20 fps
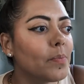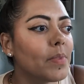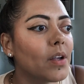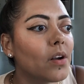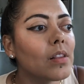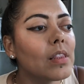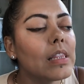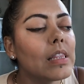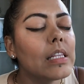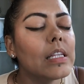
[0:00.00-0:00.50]
There
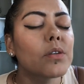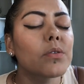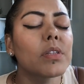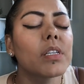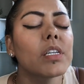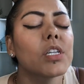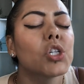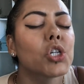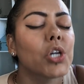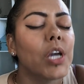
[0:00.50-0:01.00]
are
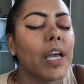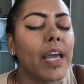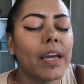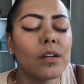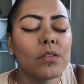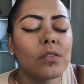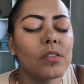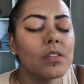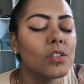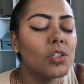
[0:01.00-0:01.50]
literally
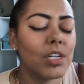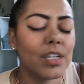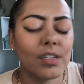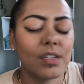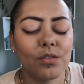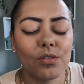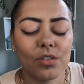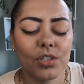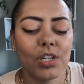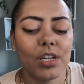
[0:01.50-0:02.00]
channels and
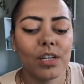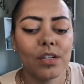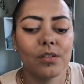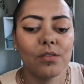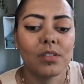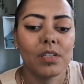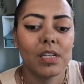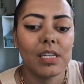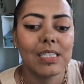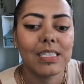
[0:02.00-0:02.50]
channels and
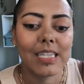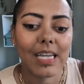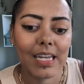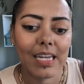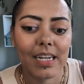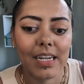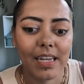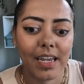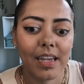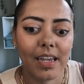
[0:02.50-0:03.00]
channels like
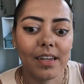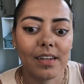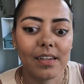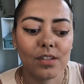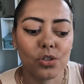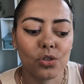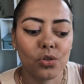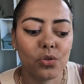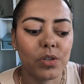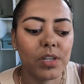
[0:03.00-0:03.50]

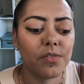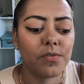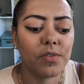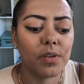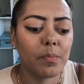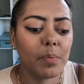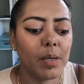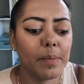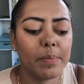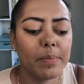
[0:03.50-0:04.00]
dedicated to
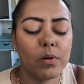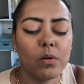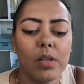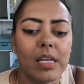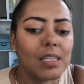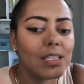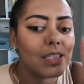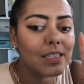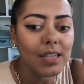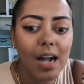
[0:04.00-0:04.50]
giving people
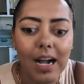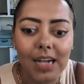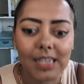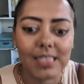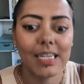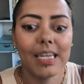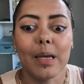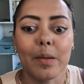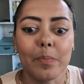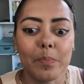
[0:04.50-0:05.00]
like stock
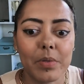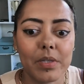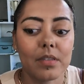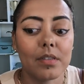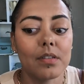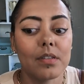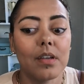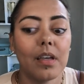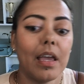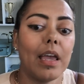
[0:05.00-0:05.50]
tips
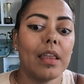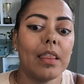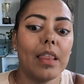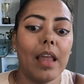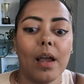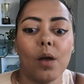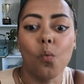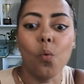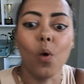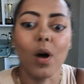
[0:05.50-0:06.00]
and
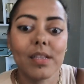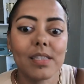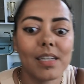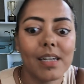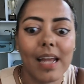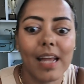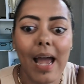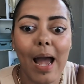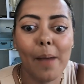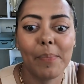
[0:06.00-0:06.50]
like what's going
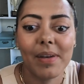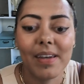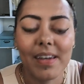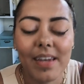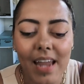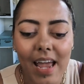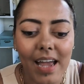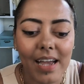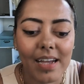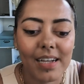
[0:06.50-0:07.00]
to happen
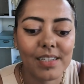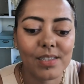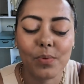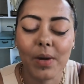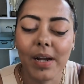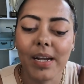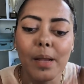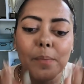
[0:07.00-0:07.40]
next, right?